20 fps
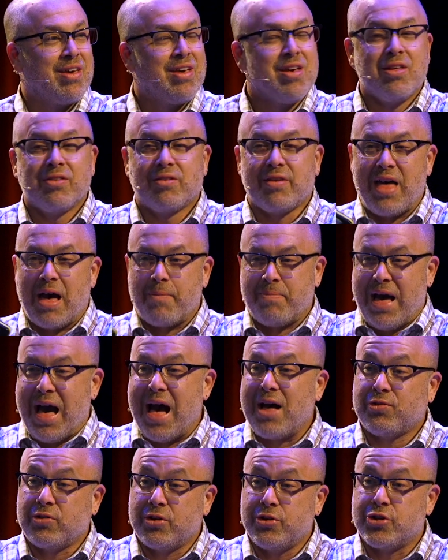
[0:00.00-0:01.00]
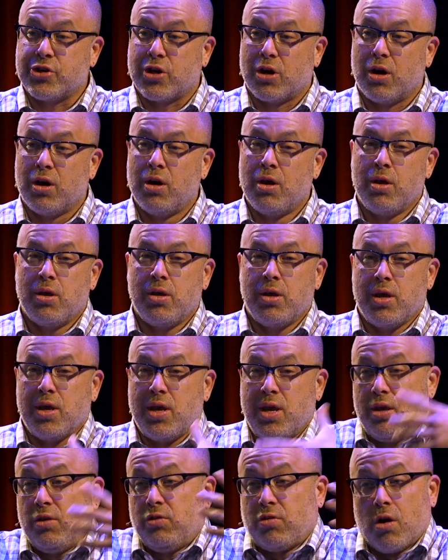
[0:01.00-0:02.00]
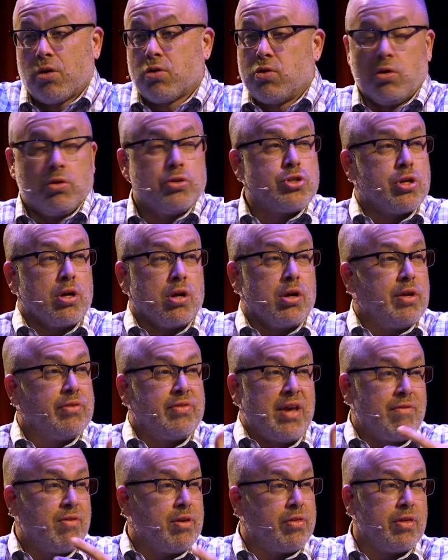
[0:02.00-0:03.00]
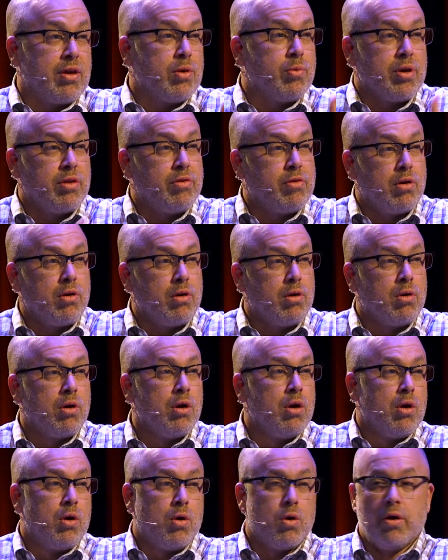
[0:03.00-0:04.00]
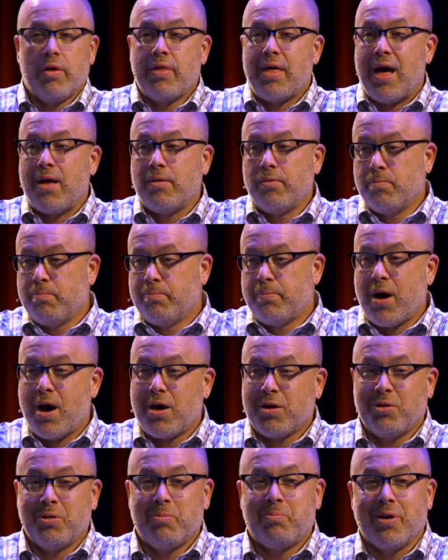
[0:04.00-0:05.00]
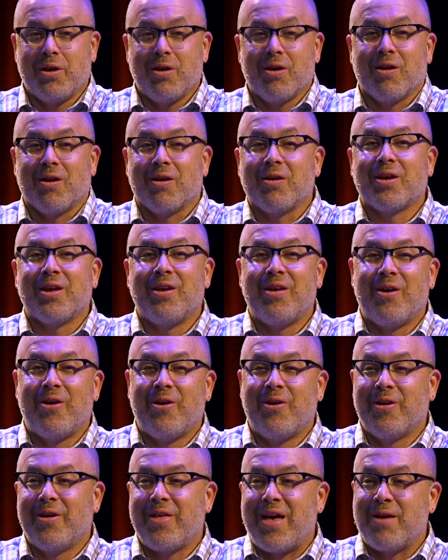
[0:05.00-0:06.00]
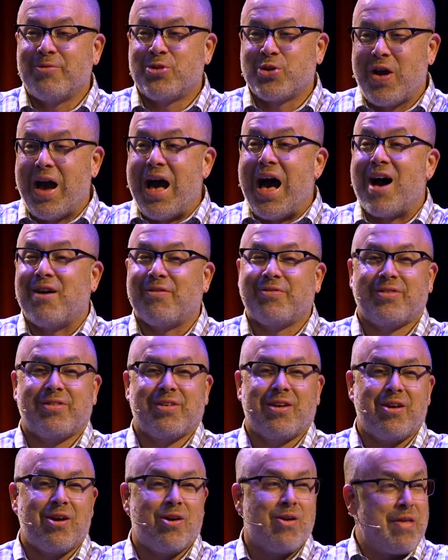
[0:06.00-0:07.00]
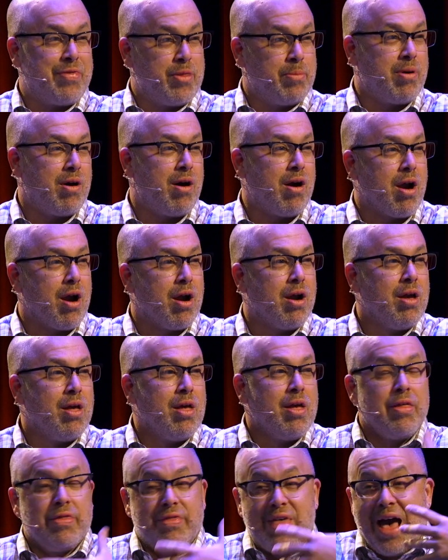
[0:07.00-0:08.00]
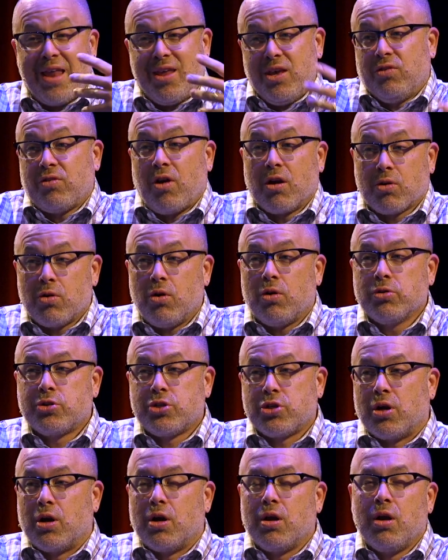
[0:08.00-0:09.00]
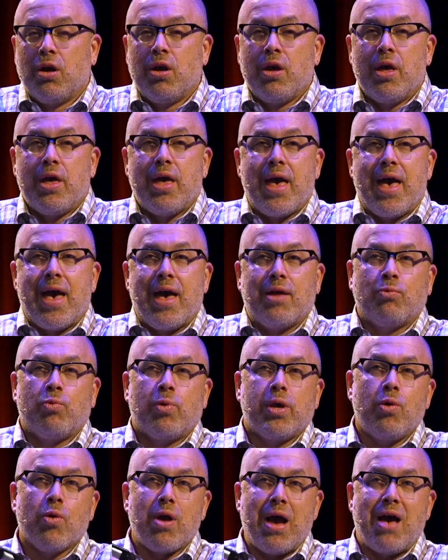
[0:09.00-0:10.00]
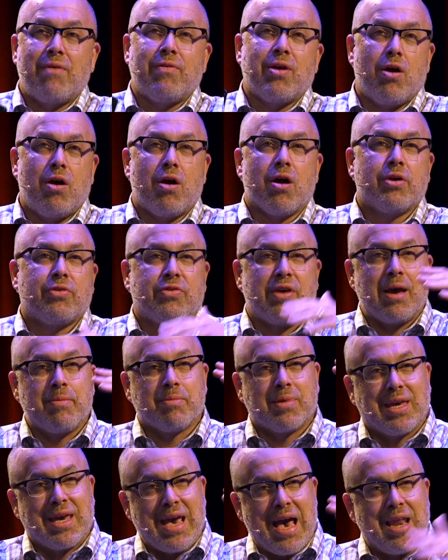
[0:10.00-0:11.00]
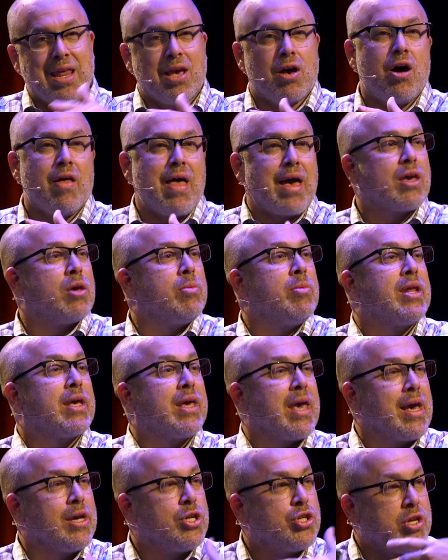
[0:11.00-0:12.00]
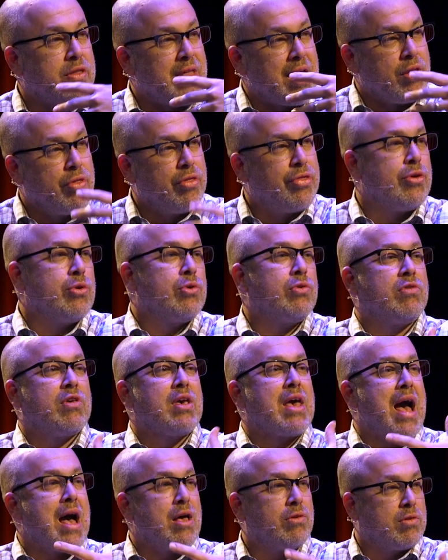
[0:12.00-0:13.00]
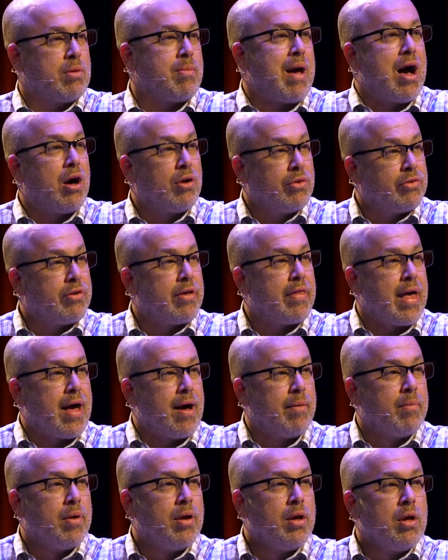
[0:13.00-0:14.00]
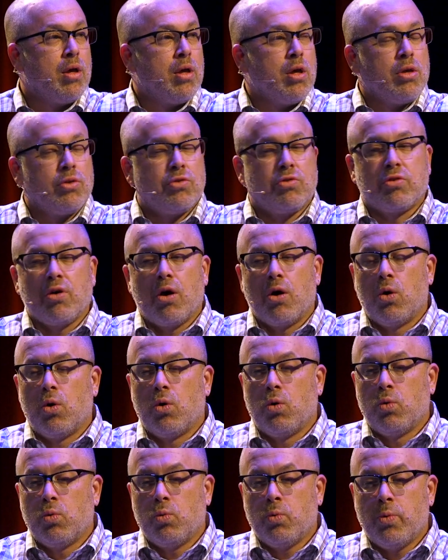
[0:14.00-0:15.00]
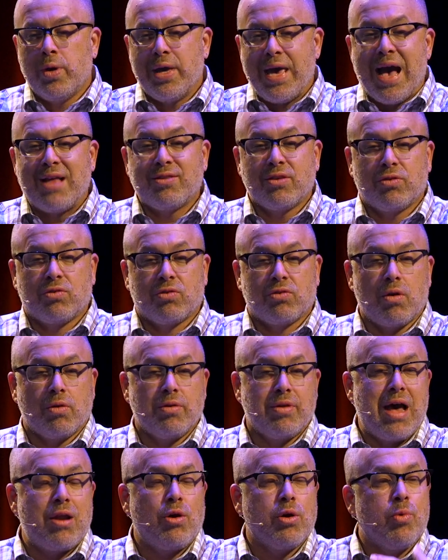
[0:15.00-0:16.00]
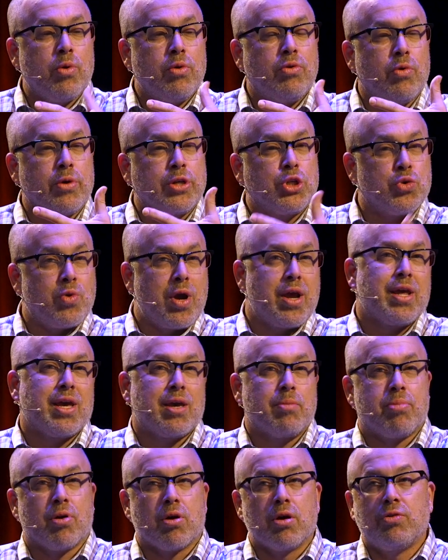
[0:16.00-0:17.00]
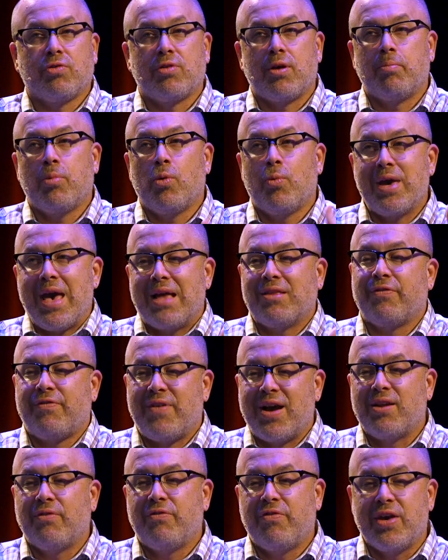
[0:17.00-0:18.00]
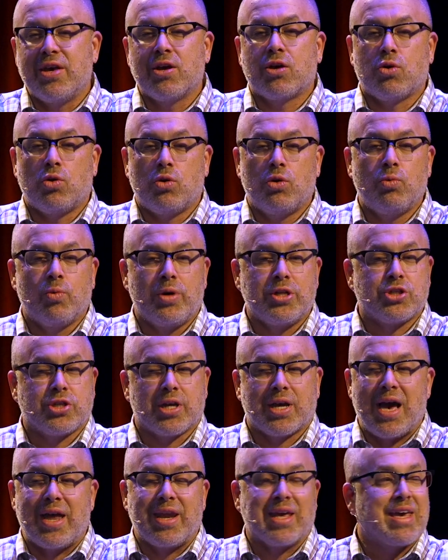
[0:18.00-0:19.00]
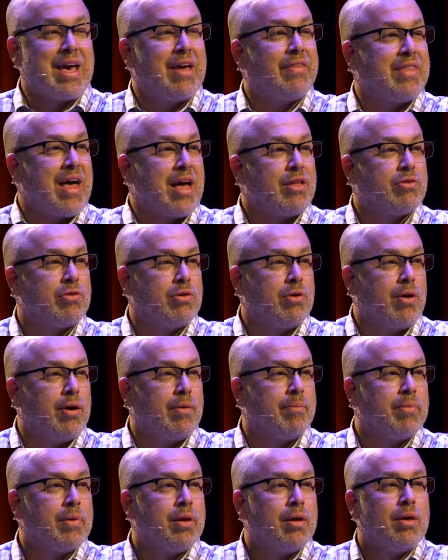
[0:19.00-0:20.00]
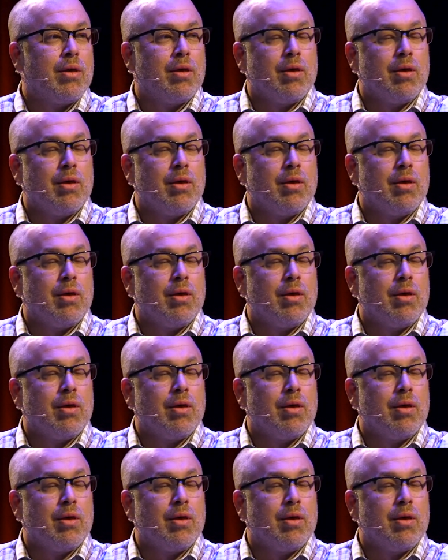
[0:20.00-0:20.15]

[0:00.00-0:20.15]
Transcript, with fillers: to that passenger is our culture. It's everything we do. Or that bottle of beer, you know, or that draft, you know, at the bar. That is our culture. And we were having a hard time getting all that communication, that enthusiasm out to them. So we had to, not only were we doing training in person, but we had to find a vehicle in which to kind of get that to them.